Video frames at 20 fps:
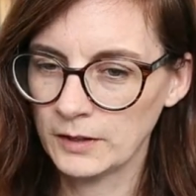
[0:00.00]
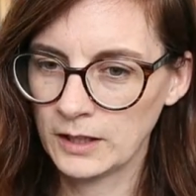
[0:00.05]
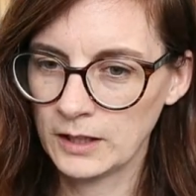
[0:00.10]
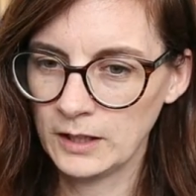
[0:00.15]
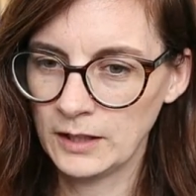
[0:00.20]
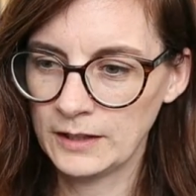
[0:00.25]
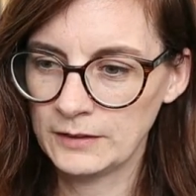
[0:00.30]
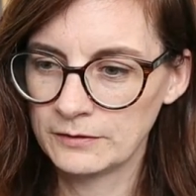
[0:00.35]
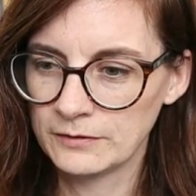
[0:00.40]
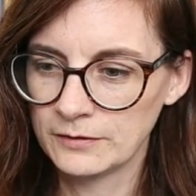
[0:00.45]
a
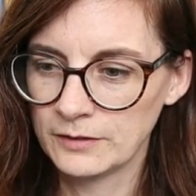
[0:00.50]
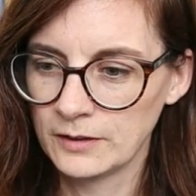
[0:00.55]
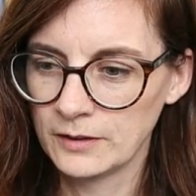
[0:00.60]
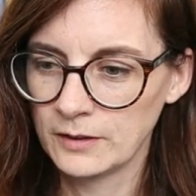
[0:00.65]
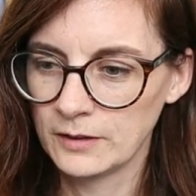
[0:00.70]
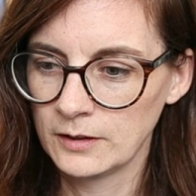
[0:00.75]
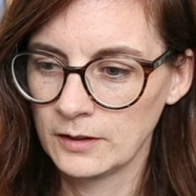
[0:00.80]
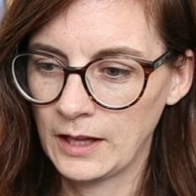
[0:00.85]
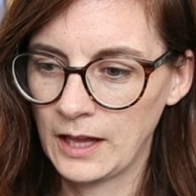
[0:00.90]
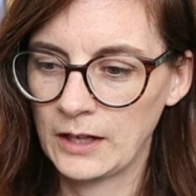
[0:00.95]
cliff
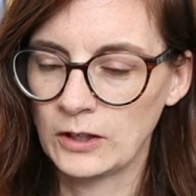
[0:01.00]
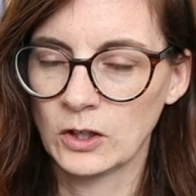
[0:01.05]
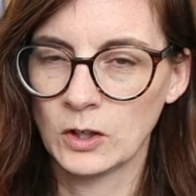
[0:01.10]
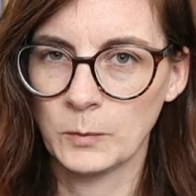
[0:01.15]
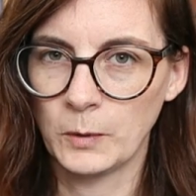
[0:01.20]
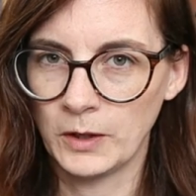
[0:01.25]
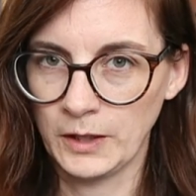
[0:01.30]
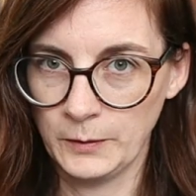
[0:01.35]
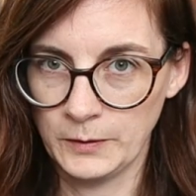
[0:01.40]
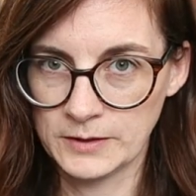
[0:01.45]
and her
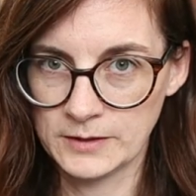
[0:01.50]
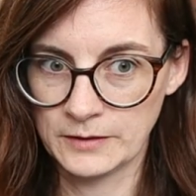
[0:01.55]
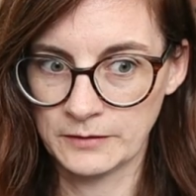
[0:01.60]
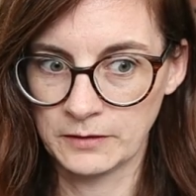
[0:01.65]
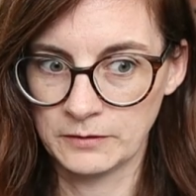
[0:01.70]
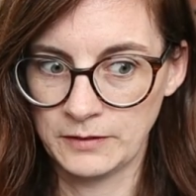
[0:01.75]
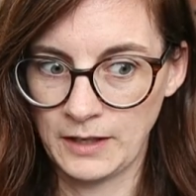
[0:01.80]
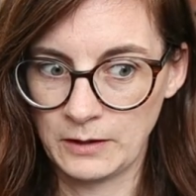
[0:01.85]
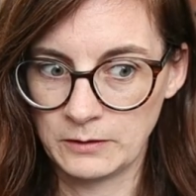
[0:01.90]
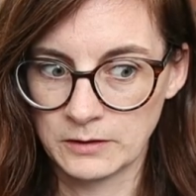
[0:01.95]
body was
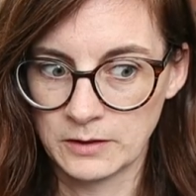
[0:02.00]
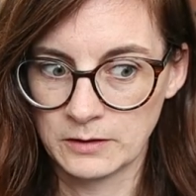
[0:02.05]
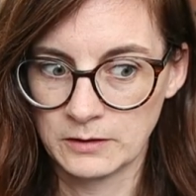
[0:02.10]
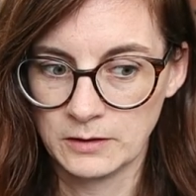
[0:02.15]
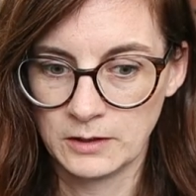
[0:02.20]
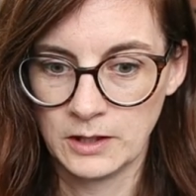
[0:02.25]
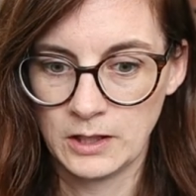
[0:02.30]
never found.